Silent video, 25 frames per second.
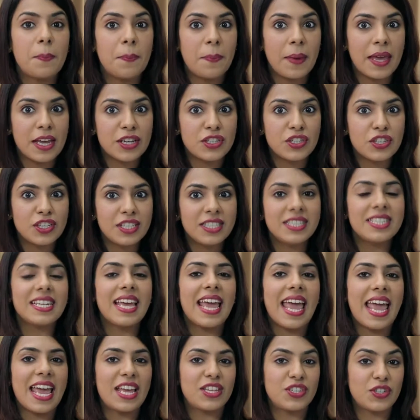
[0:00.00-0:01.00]
Patient
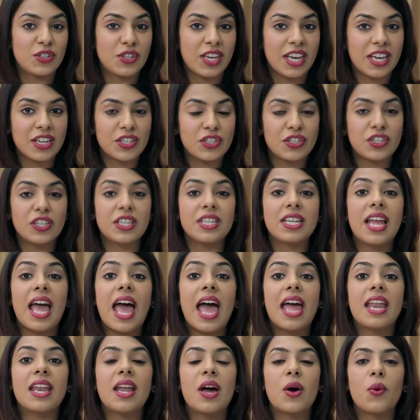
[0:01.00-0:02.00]
Education
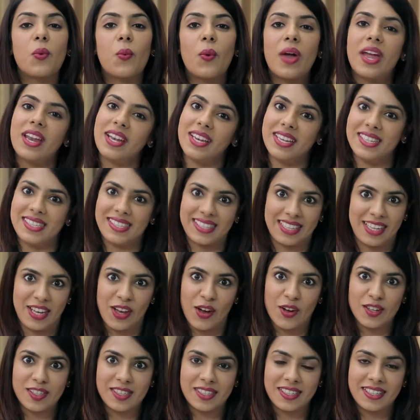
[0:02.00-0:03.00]
and Awareness
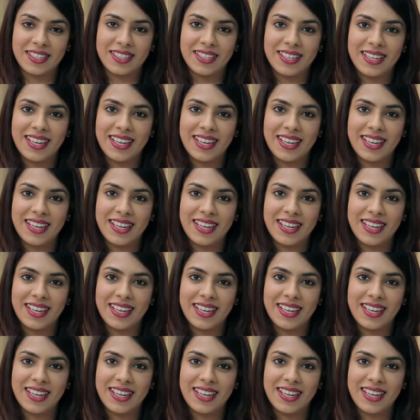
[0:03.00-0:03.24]
Kiosk.